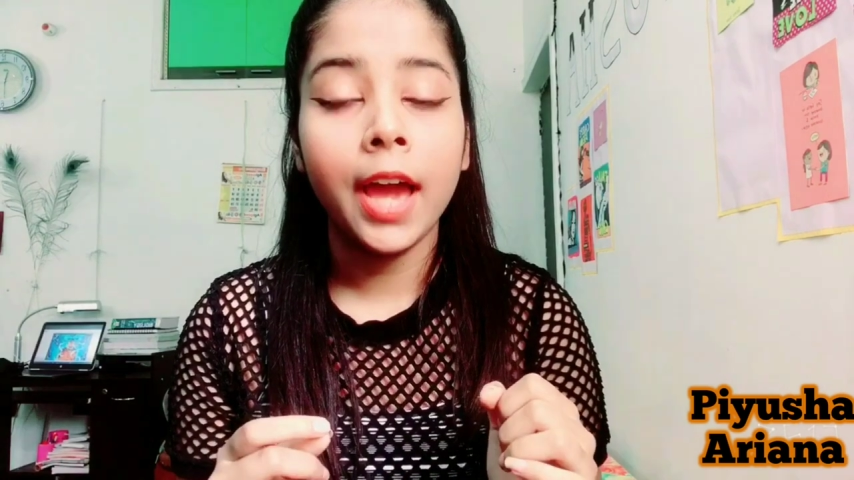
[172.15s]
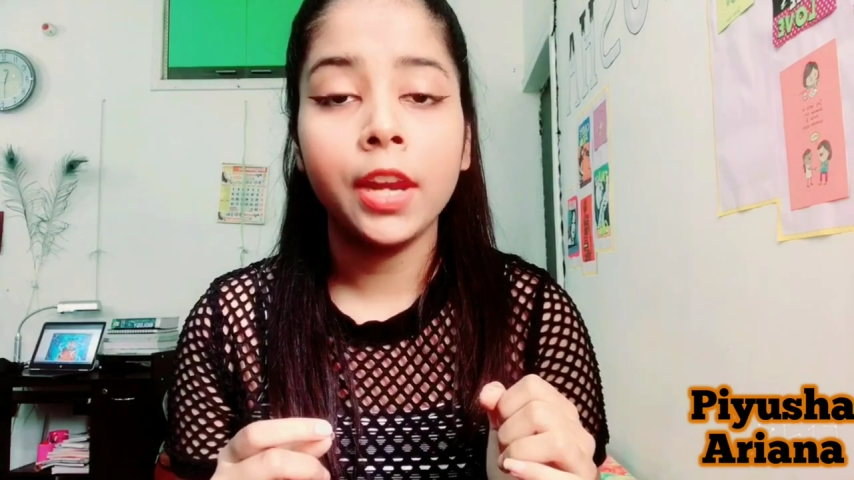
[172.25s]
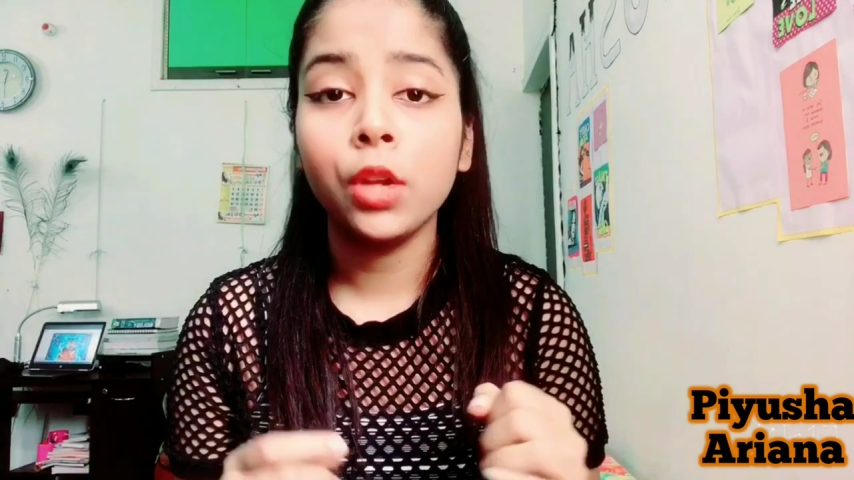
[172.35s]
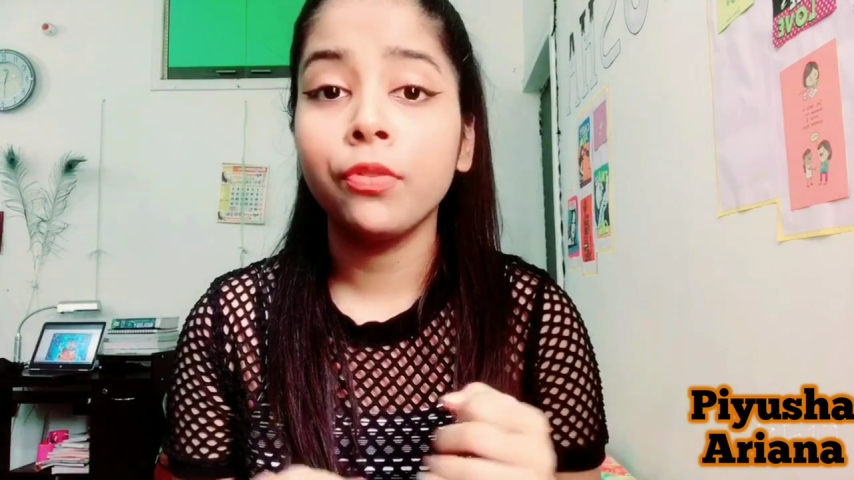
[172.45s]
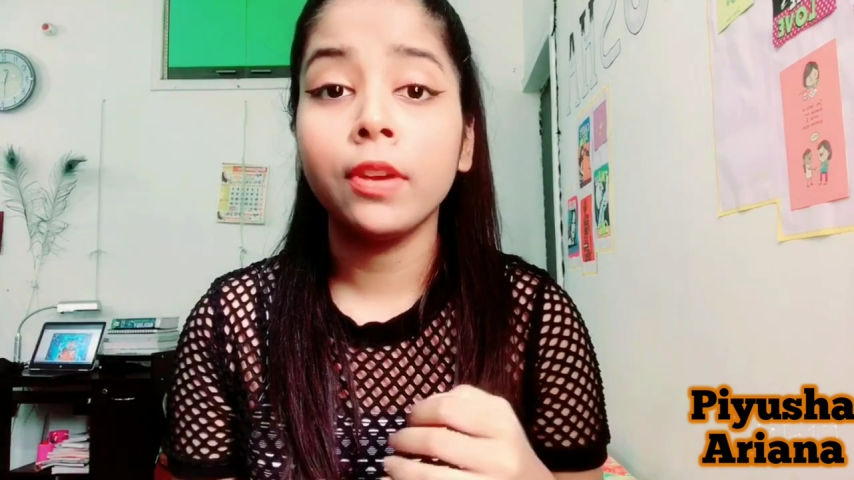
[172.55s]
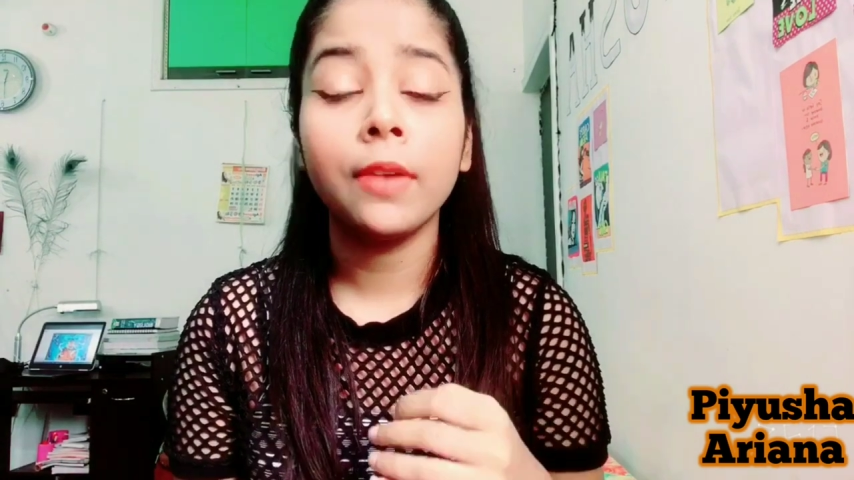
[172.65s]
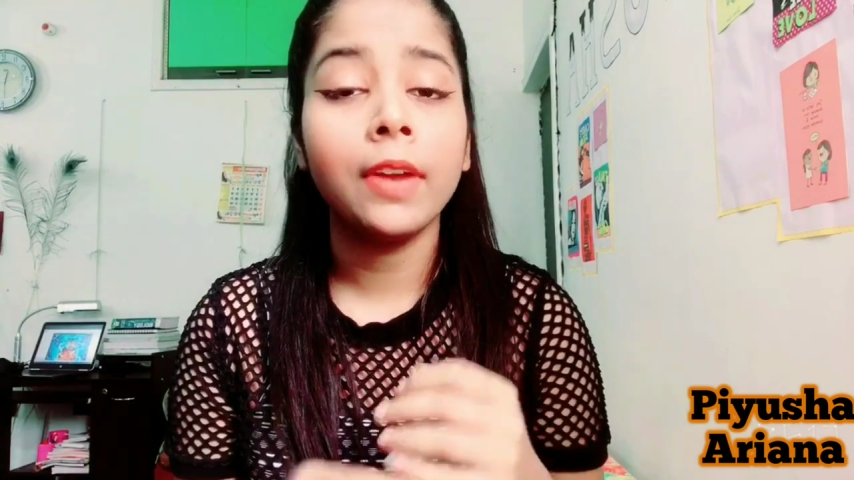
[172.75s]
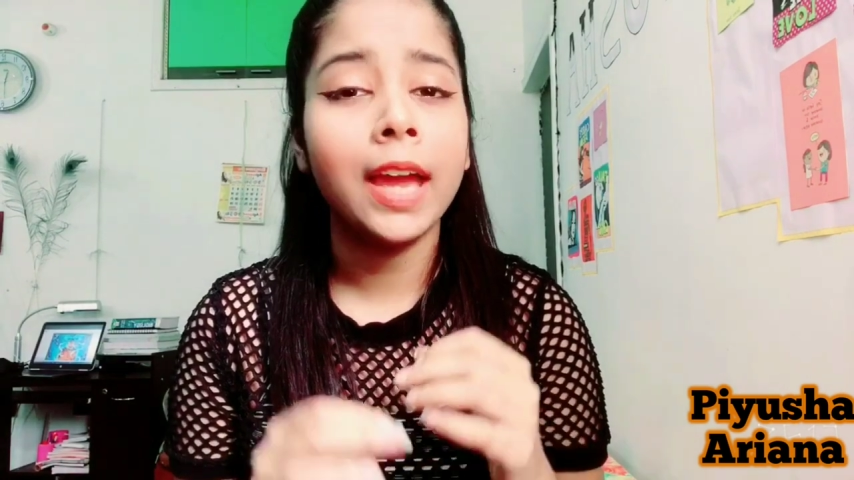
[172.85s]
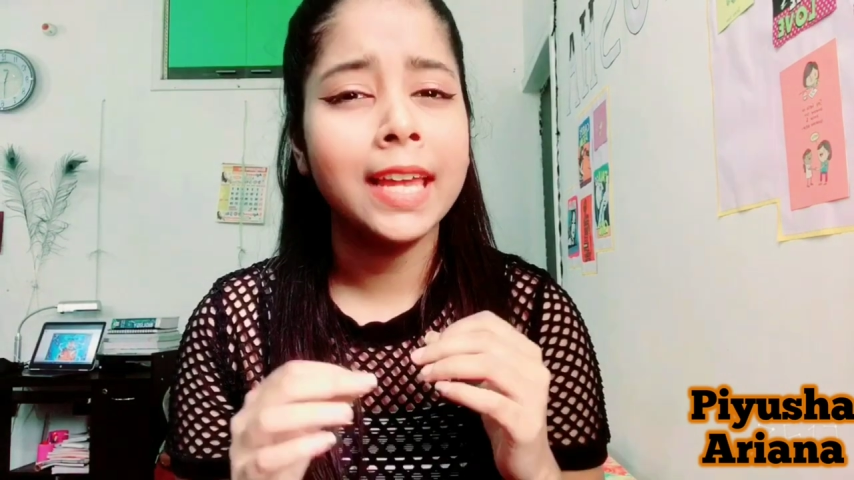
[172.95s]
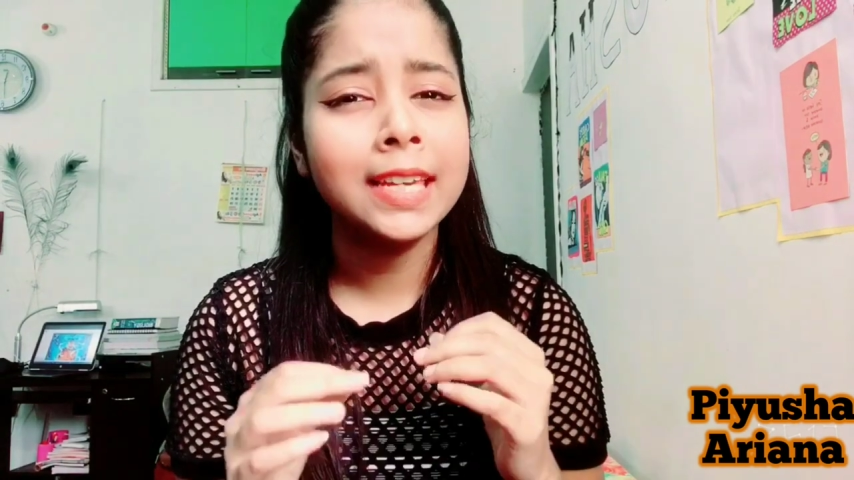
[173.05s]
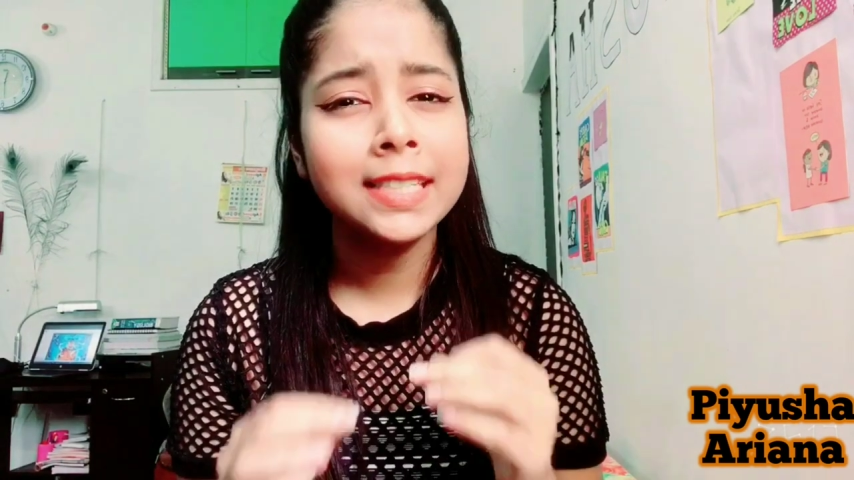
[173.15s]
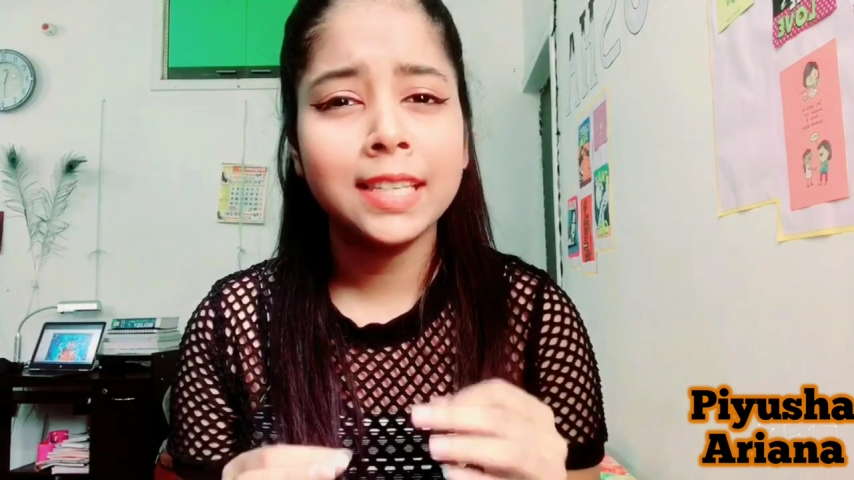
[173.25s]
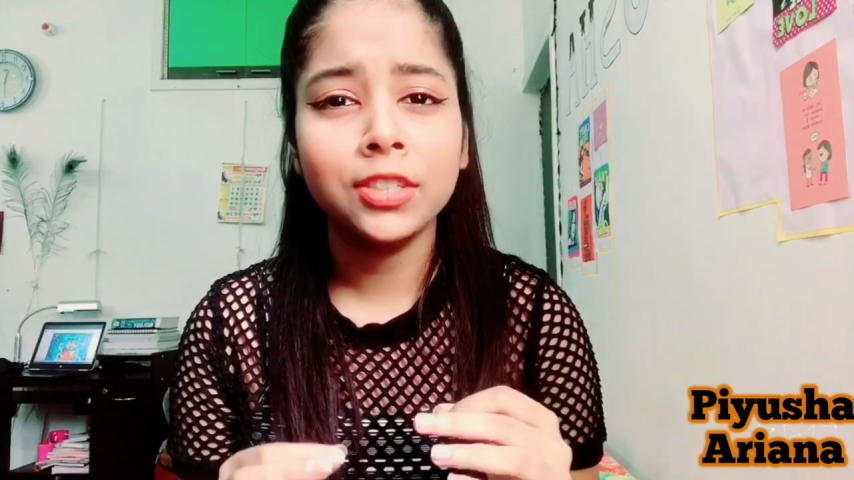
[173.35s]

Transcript: and if you have any